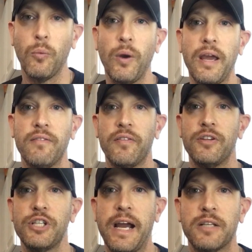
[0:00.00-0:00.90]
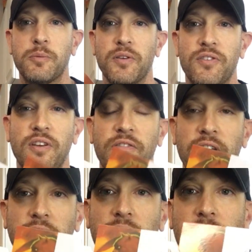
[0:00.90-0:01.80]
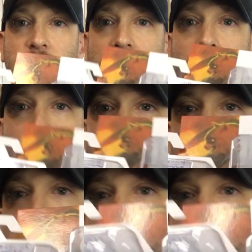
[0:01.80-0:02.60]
wave of the Jakks Pacific Altered